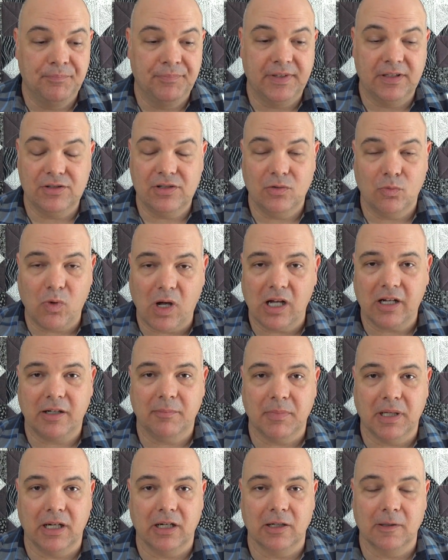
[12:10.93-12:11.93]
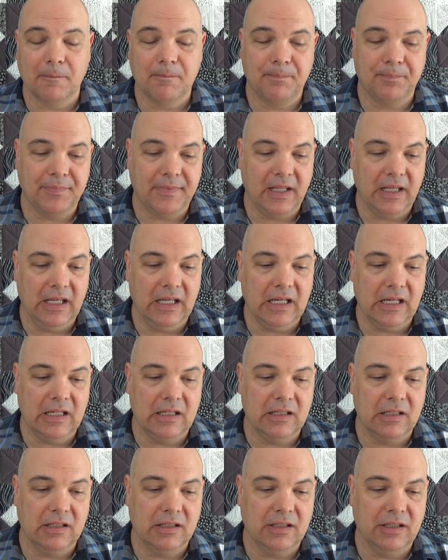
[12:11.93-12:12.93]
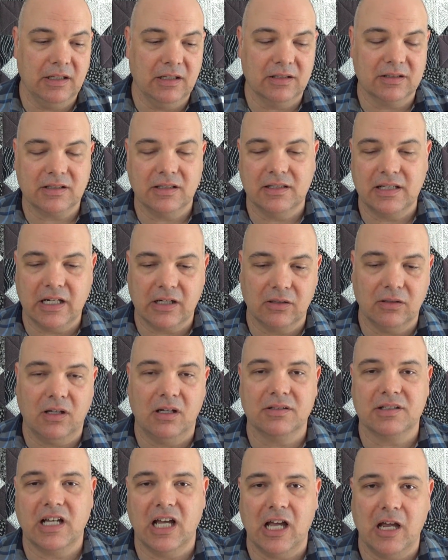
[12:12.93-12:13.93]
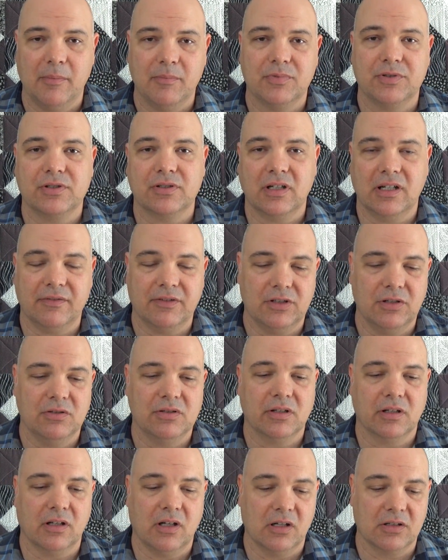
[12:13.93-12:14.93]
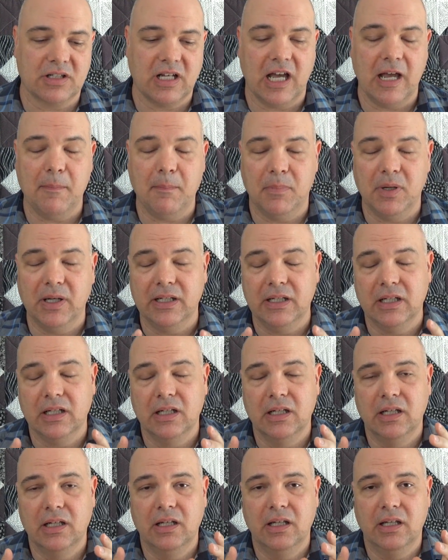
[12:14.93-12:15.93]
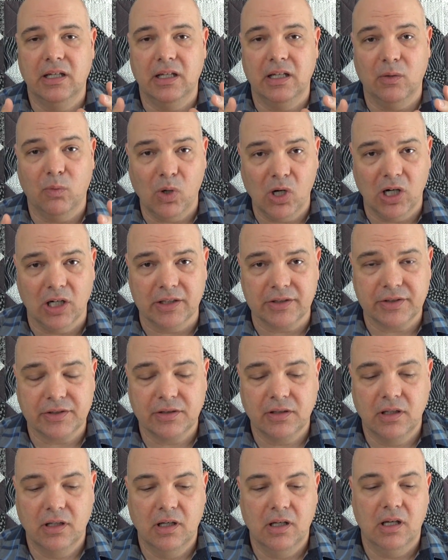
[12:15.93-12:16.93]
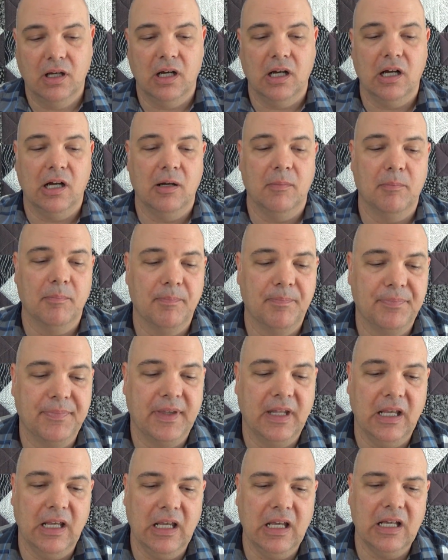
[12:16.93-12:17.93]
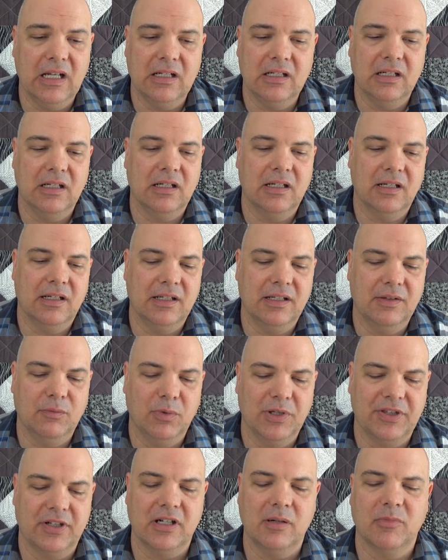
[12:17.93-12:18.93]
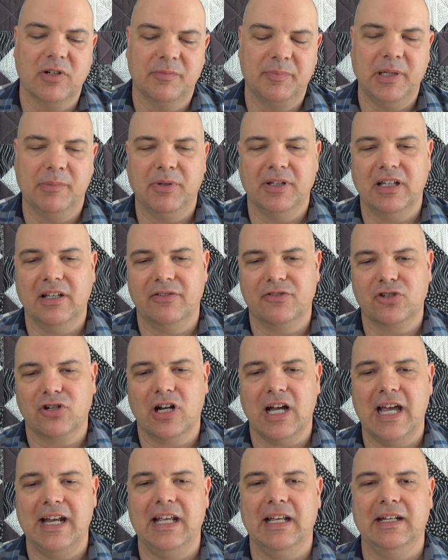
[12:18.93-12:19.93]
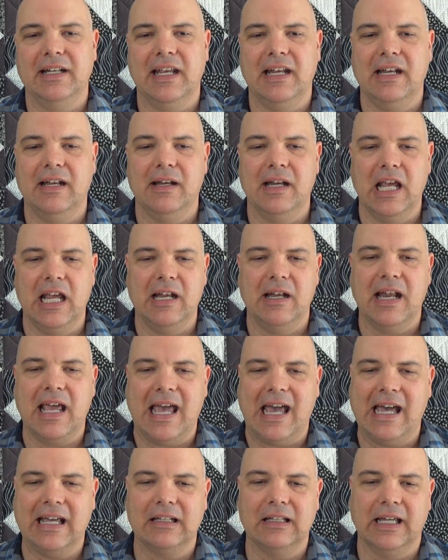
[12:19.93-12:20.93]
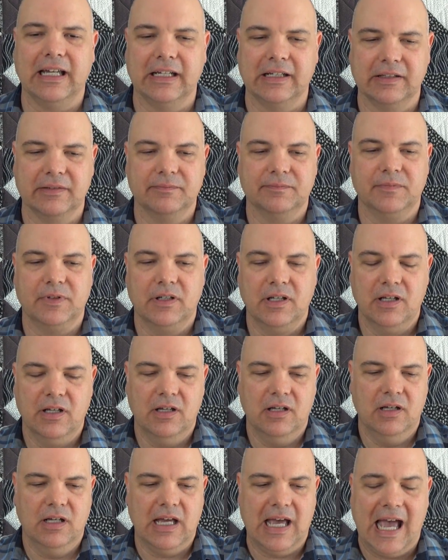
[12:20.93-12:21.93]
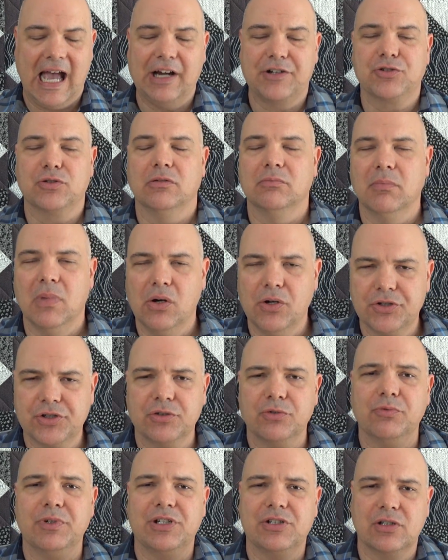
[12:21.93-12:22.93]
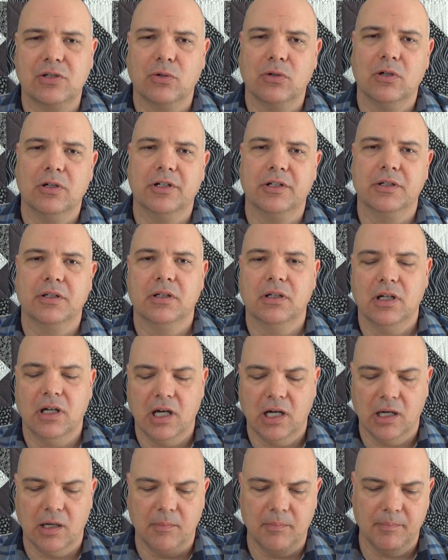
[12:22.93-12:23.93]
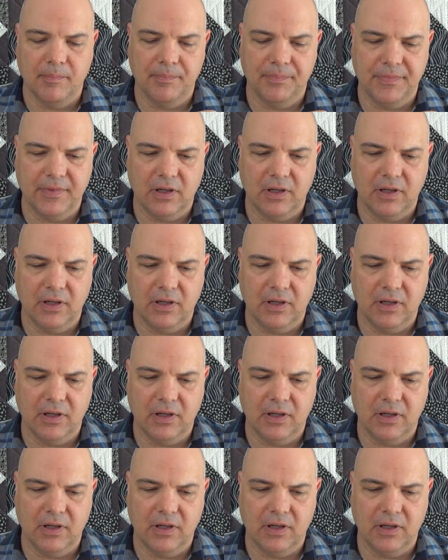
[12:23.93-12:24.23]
She's walking better. And, you know, it's going to take her a long time. She's going to have to use it a long time, but it worked. And with a number of people that have tried it and had, like, actual motion restored, a